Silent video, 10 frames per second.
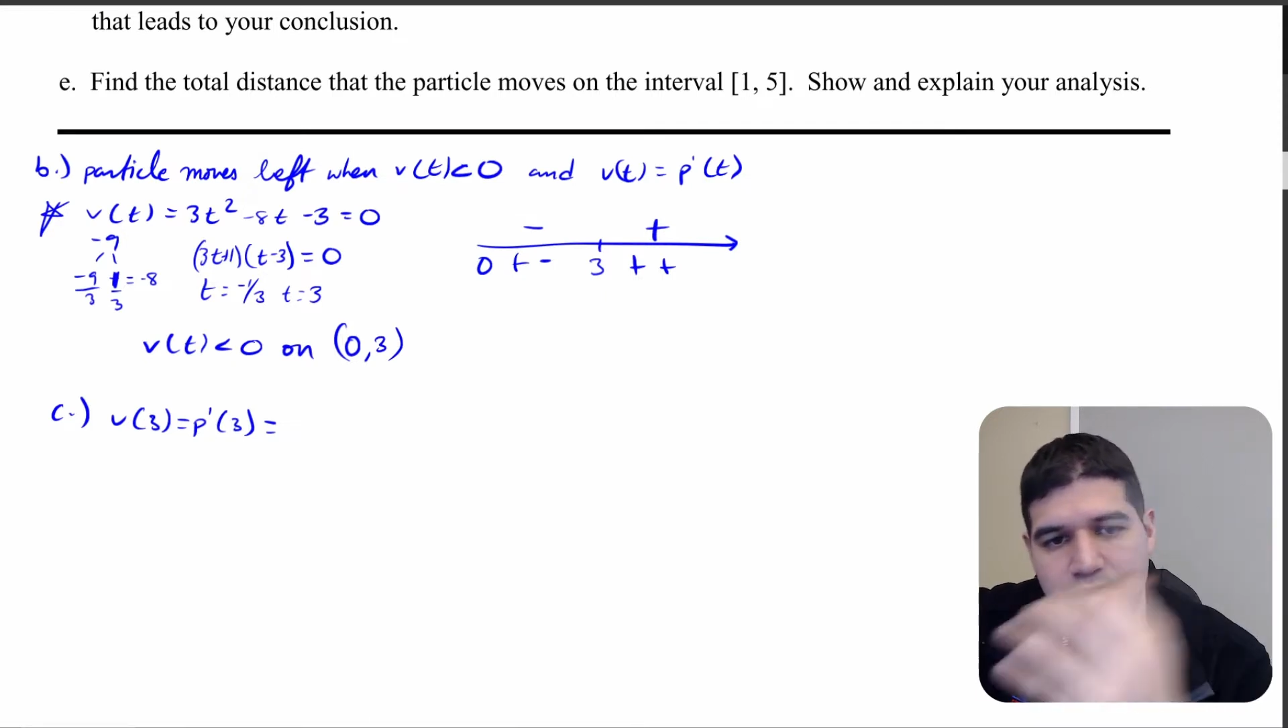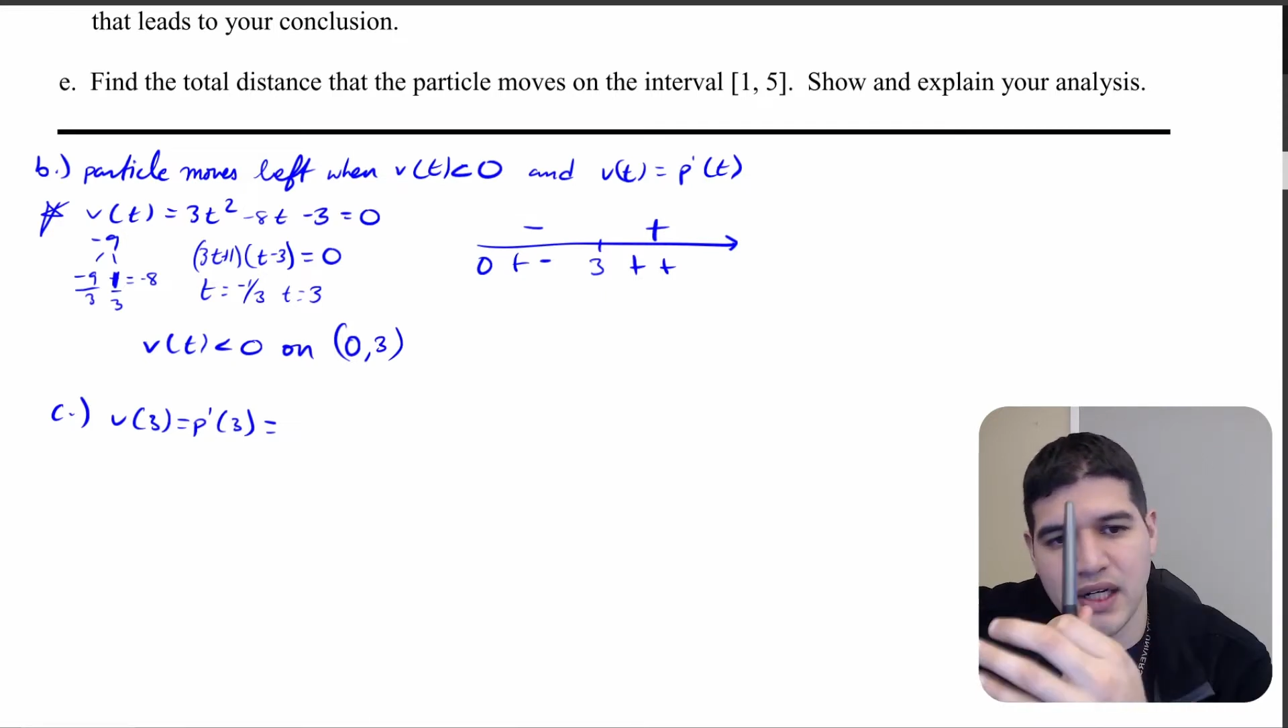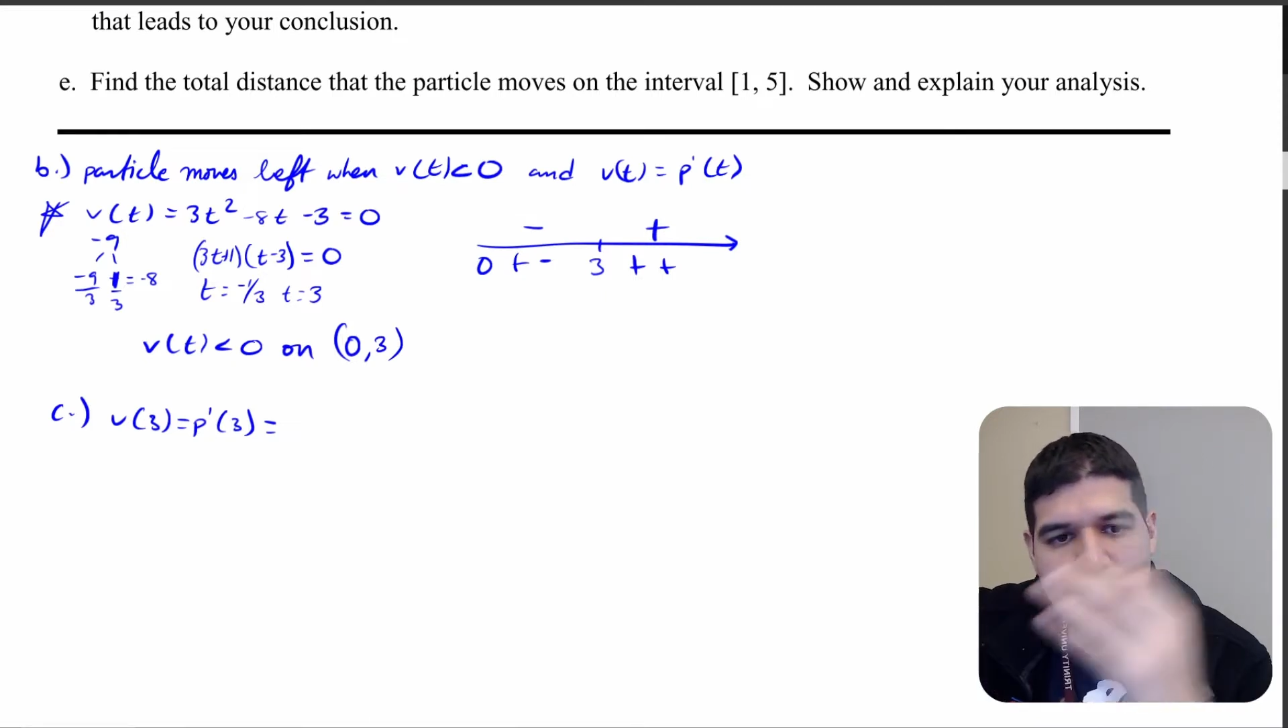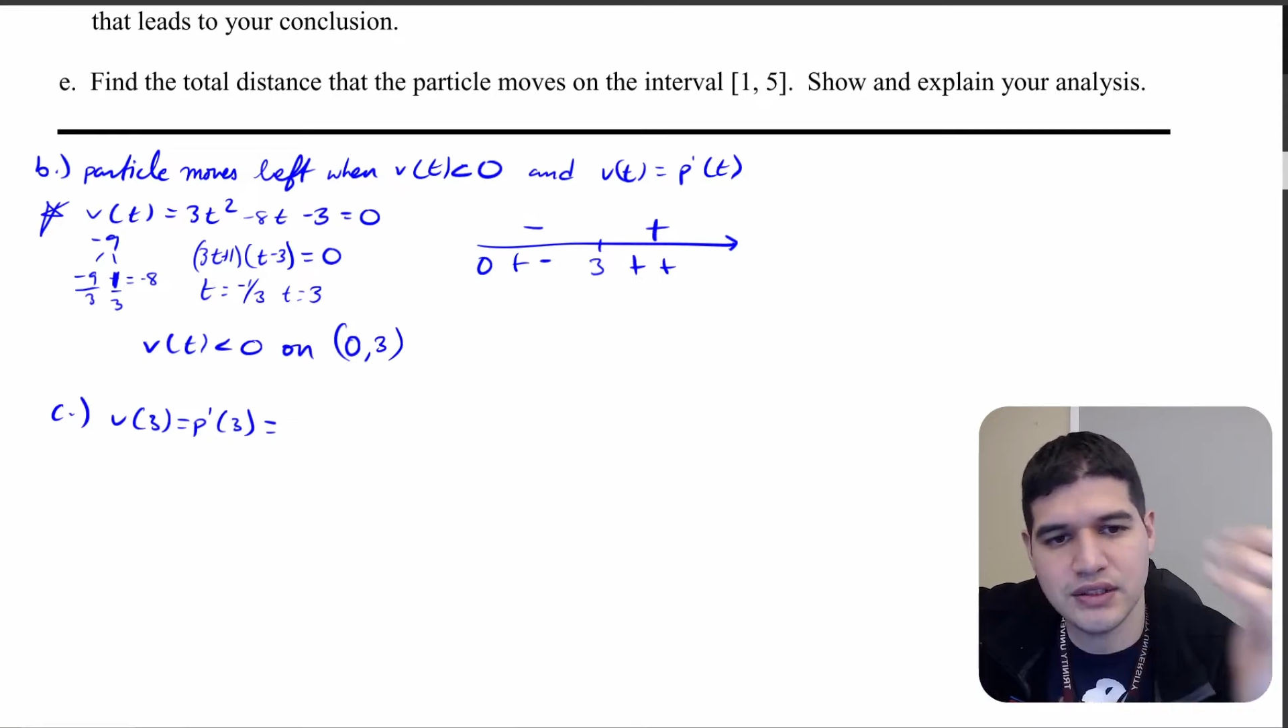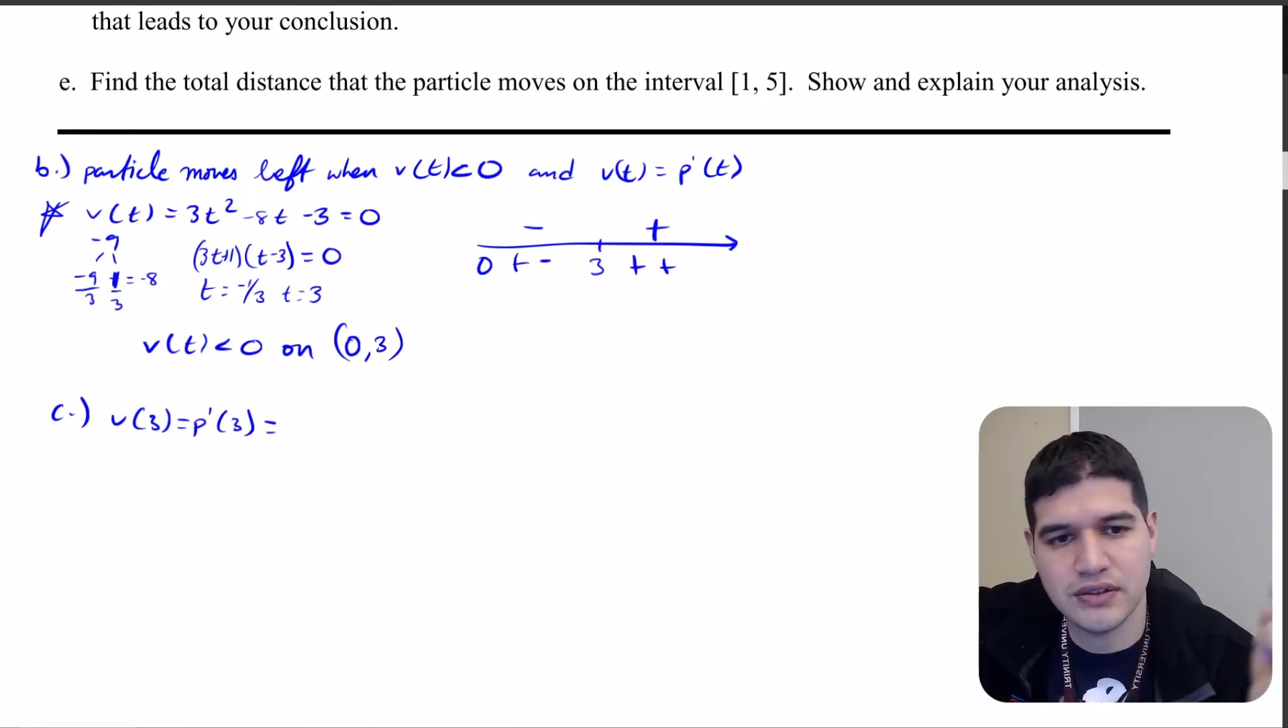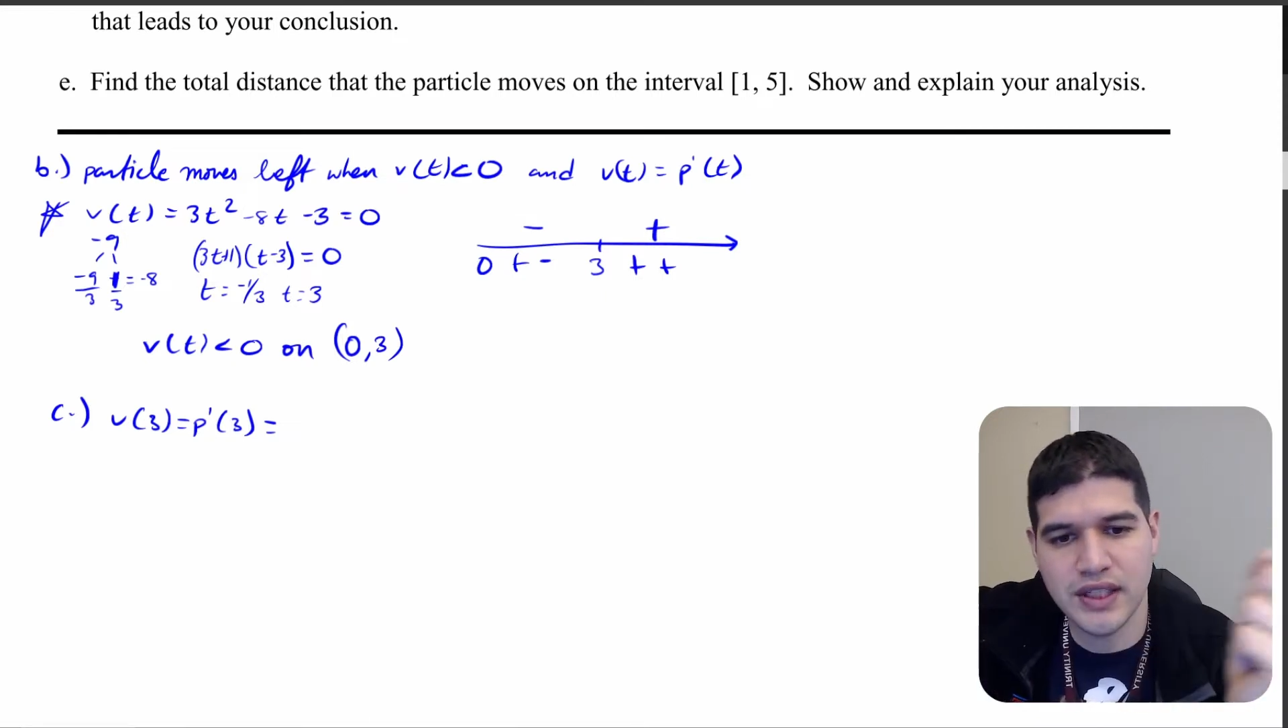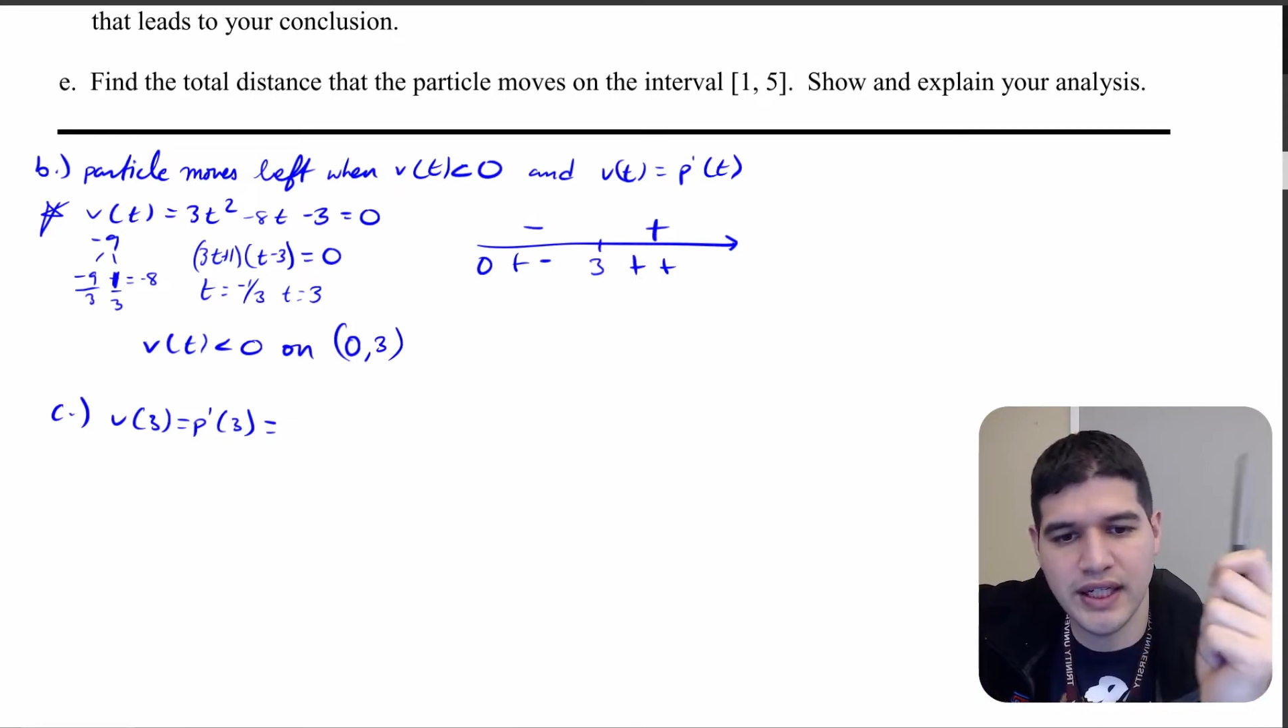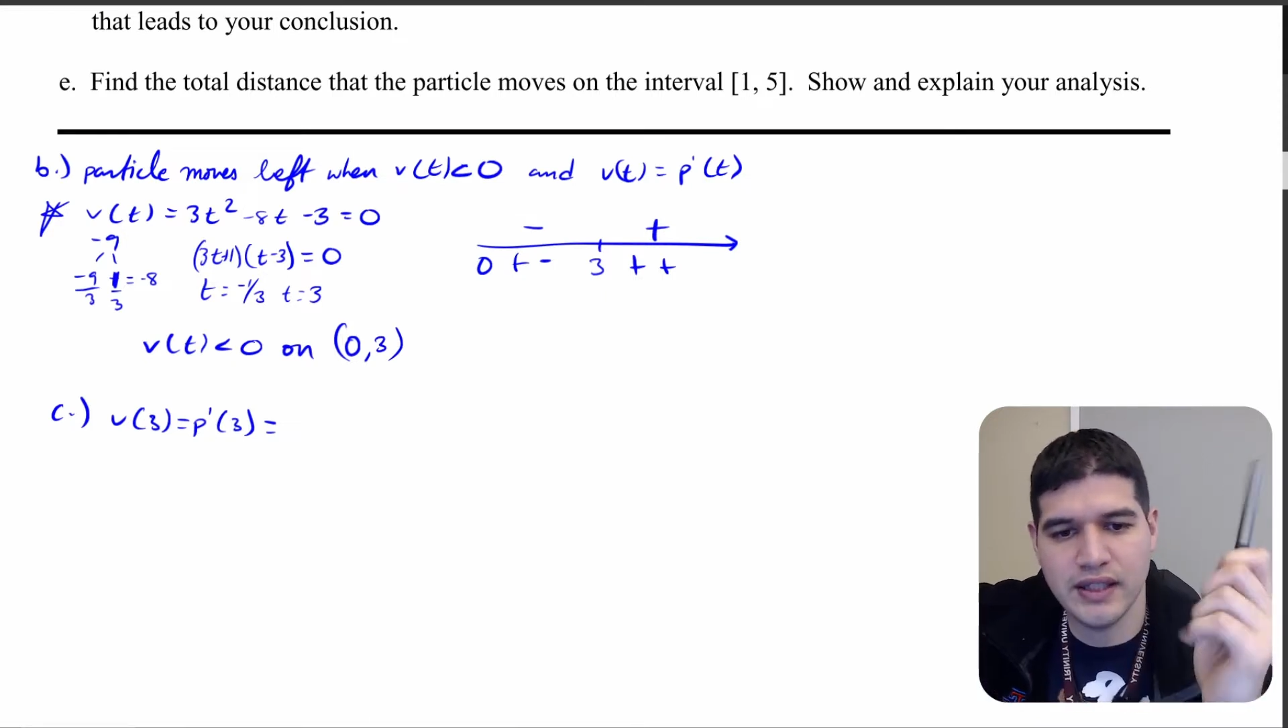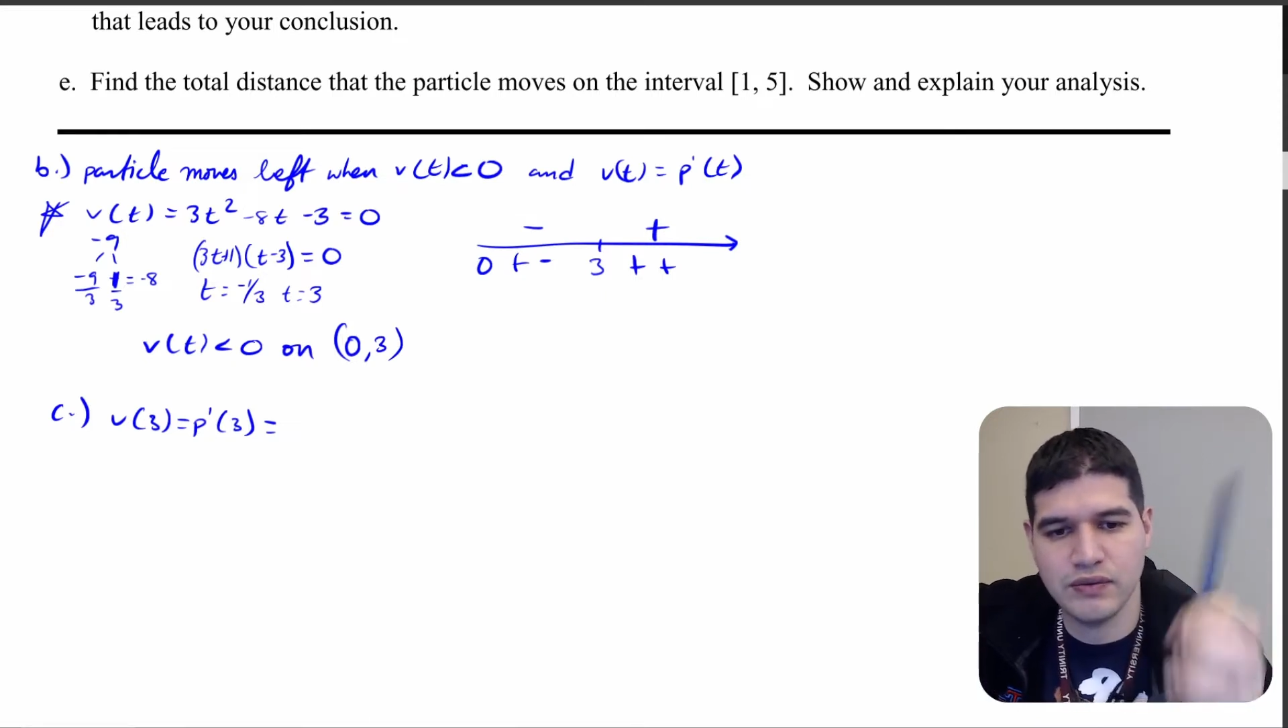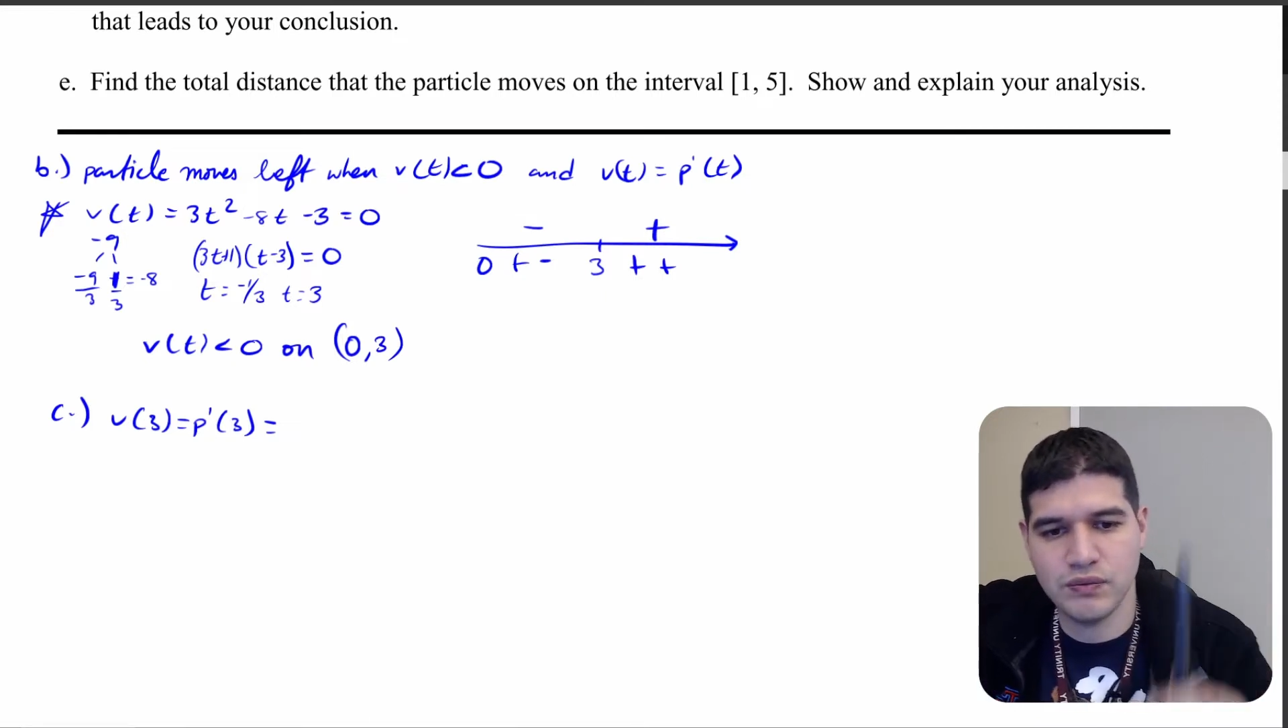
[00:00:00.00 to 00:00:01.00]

minus 3,